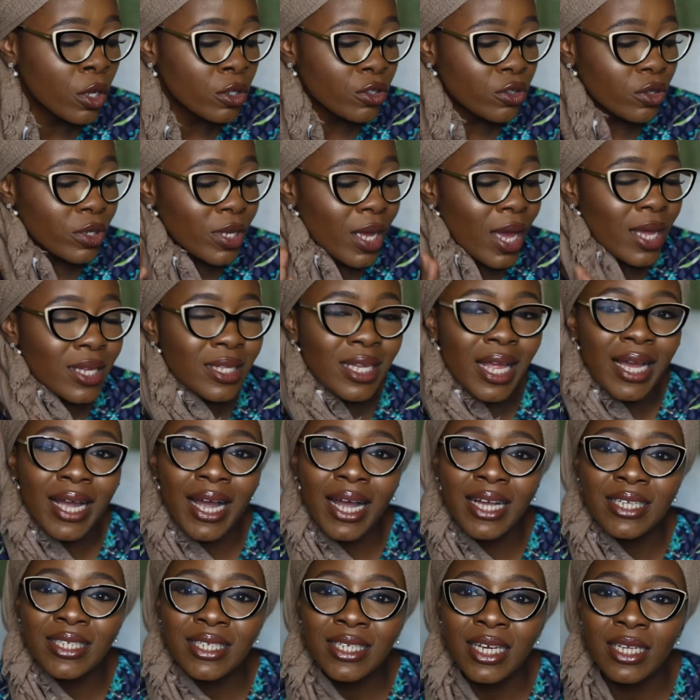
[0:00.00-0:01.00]
So yeah, like
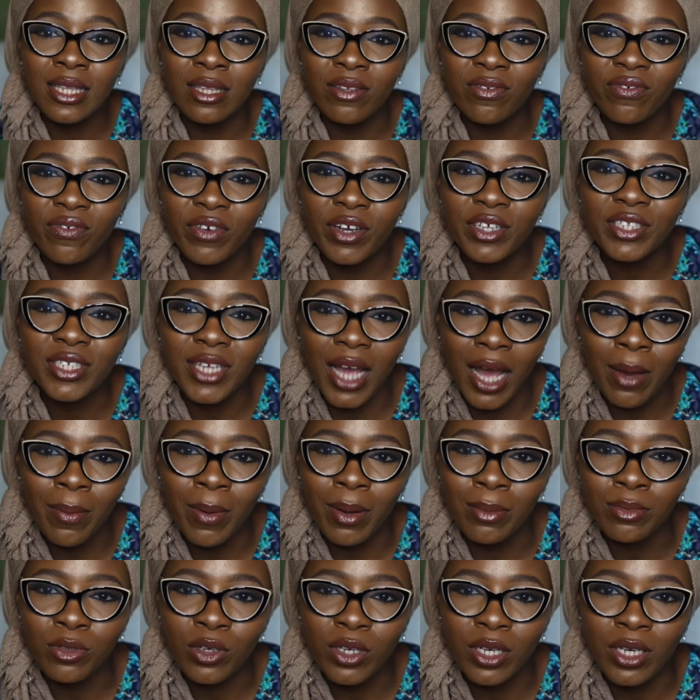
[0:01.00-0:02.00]
I said, the first app
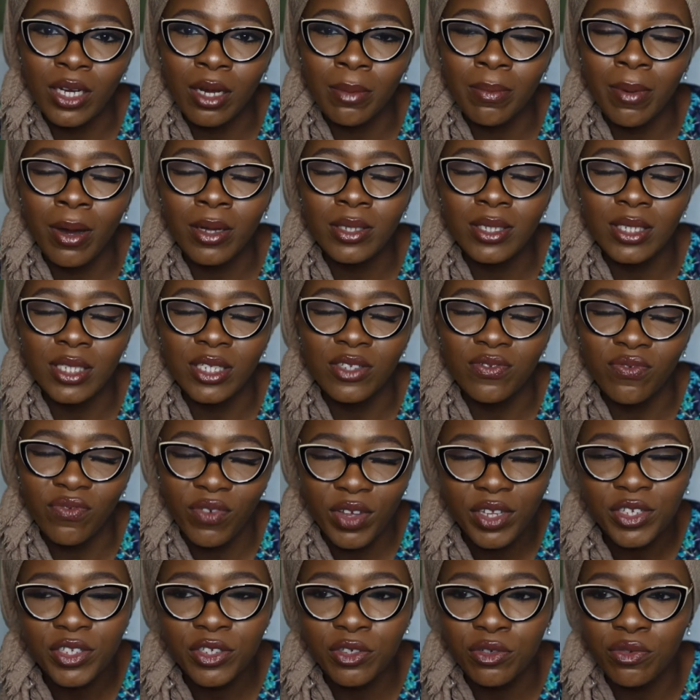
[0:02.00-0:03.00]
I'm talking about is
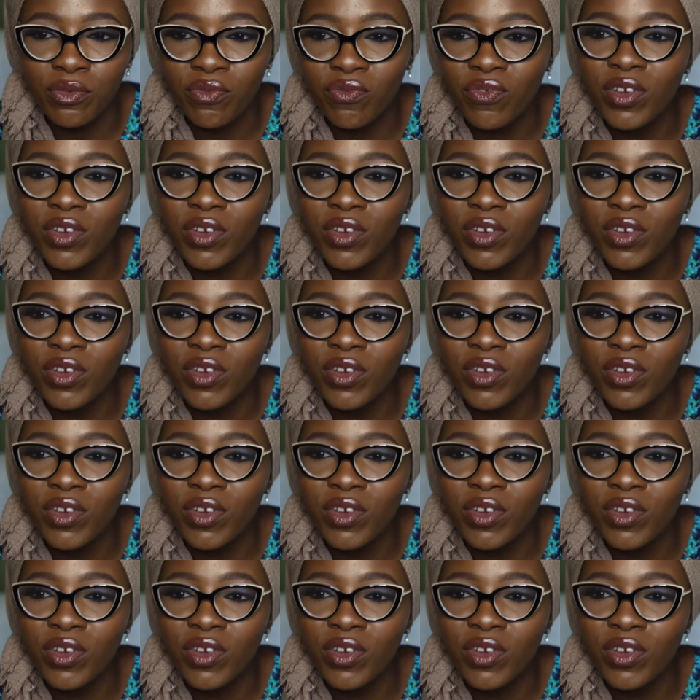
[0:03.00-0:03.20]
Facetune.